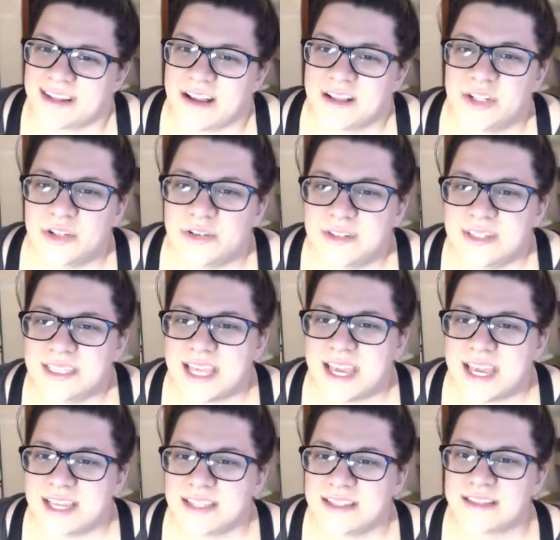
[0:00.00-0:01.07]
On
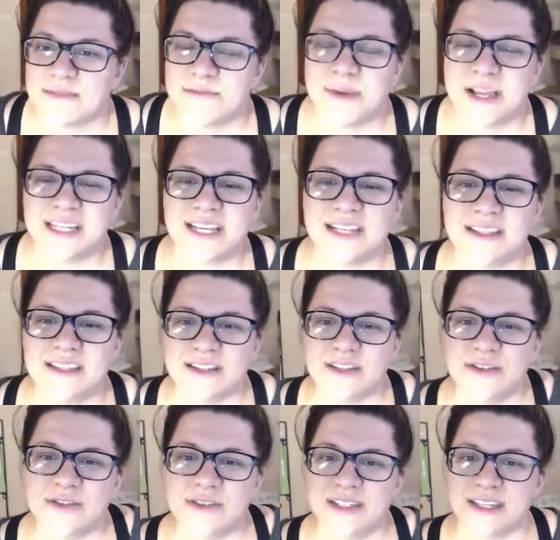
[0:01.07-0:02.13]
Tuesdays, Mondays and
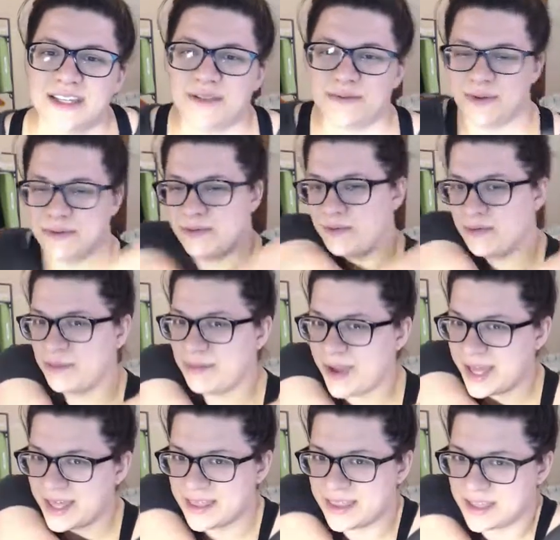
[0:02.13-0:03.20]
Tuesdays, people would
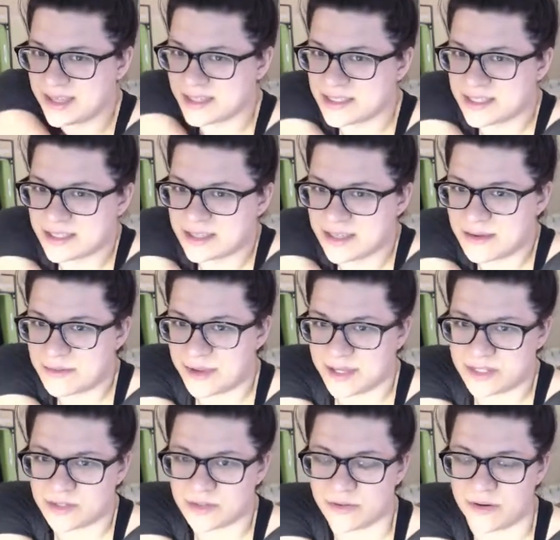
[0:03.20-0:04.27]
buy things in my
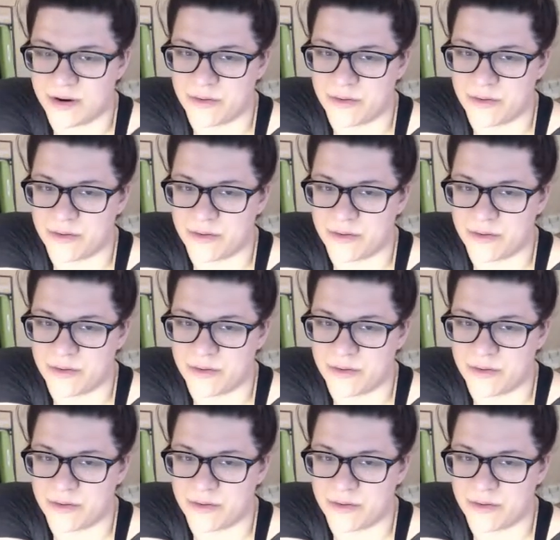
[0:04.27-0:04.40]
store.